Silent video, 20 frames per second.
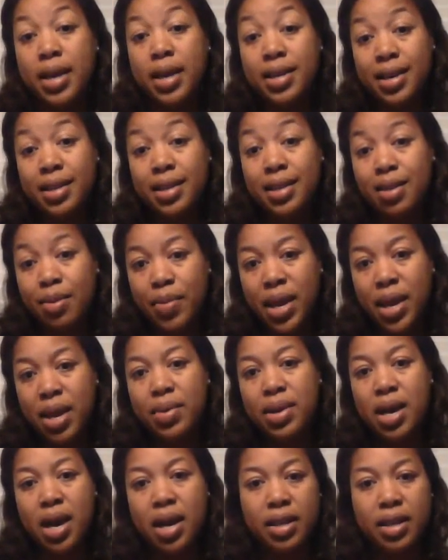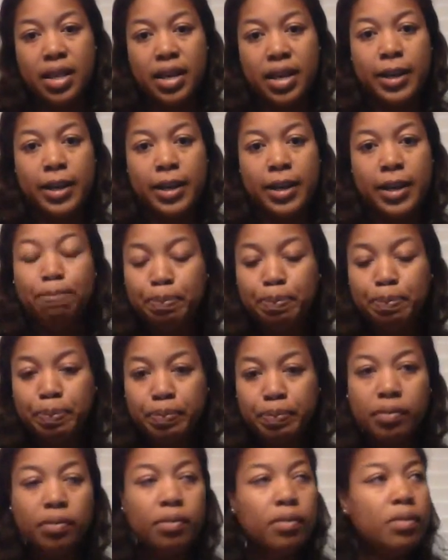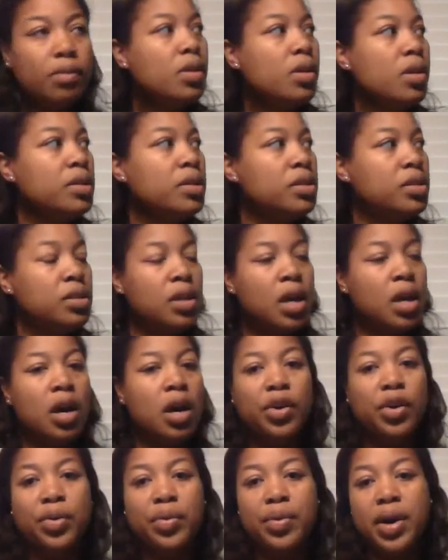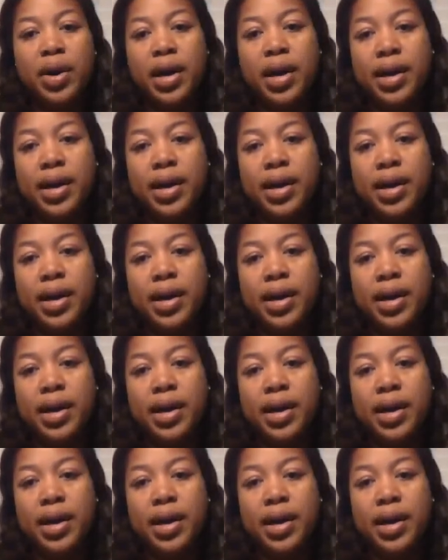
get the baby out of there. So,